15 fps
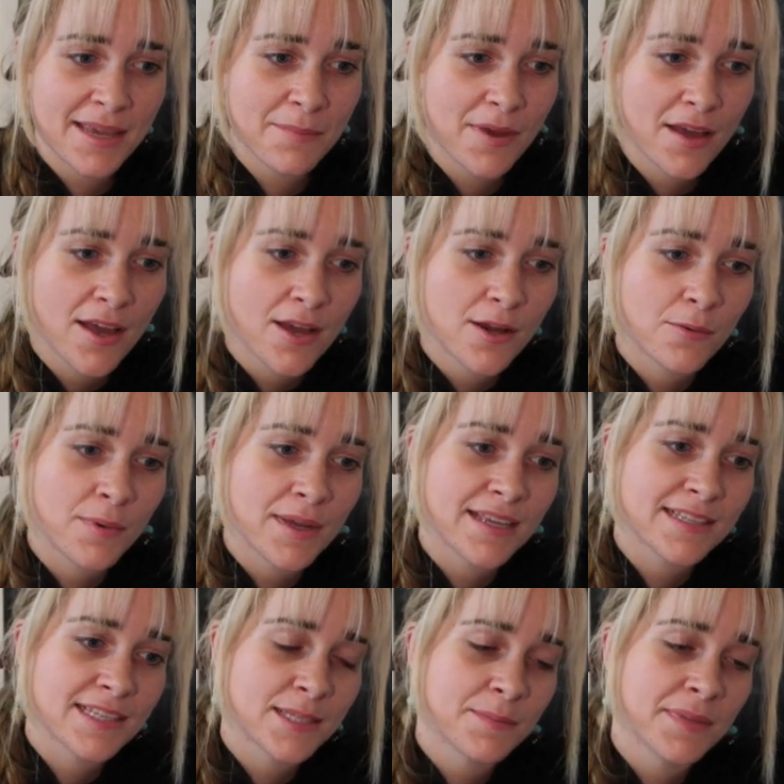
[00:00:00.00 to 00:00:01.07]
beam,
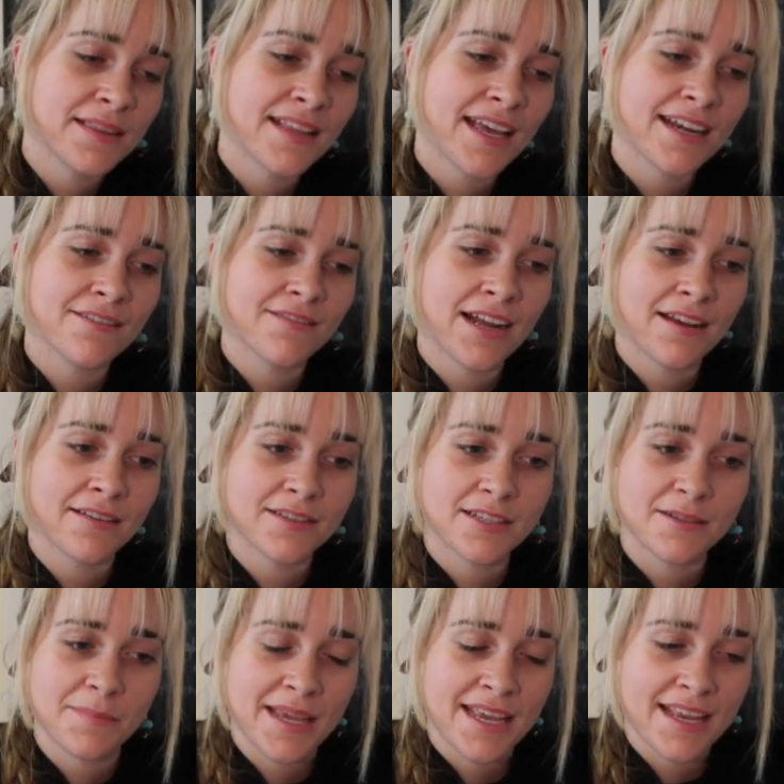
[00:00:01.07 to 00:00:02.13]
we spin that around
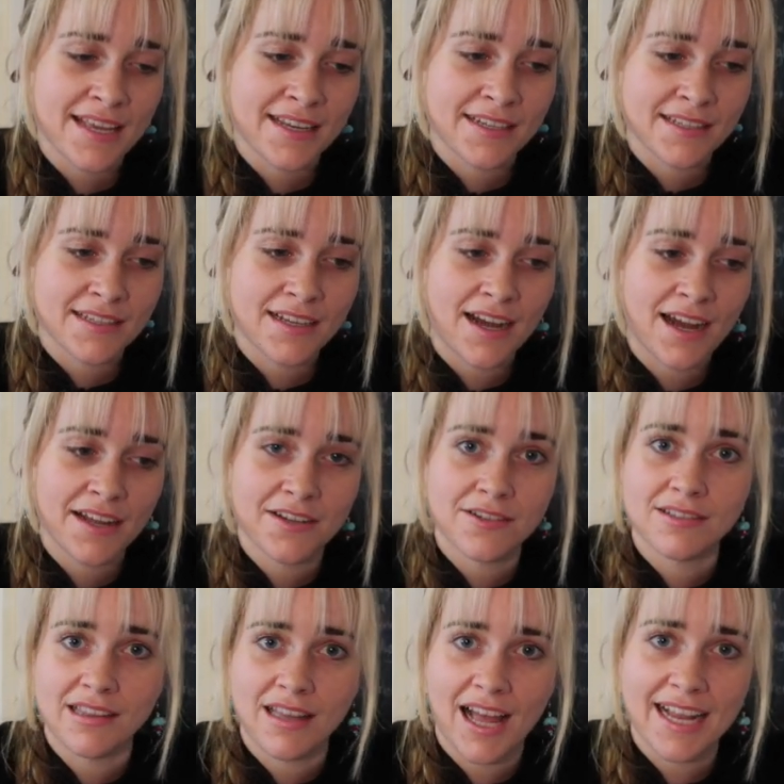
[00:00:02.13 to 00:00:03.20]
to be an
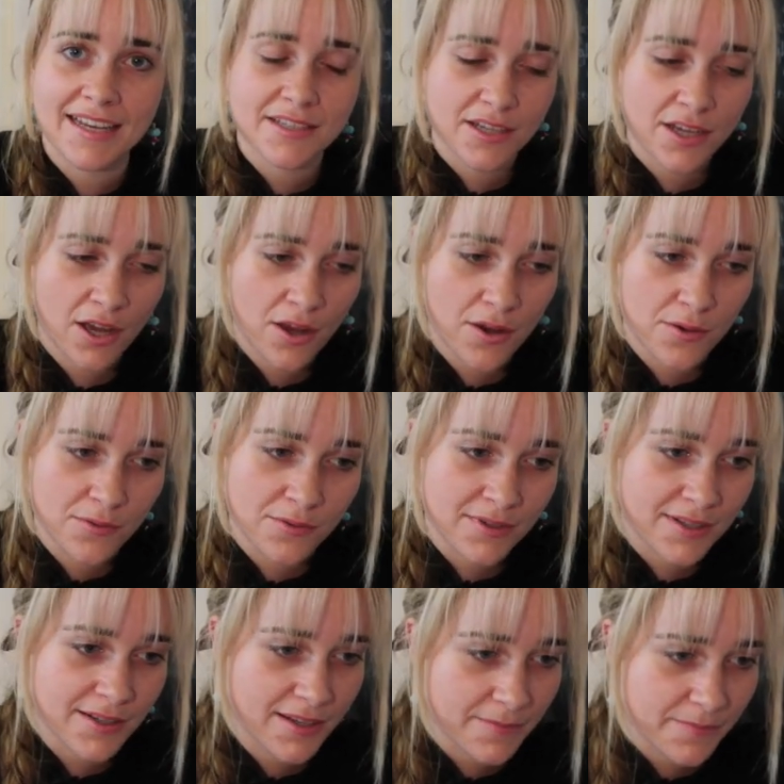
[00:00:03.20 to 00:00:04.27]
entire light cone.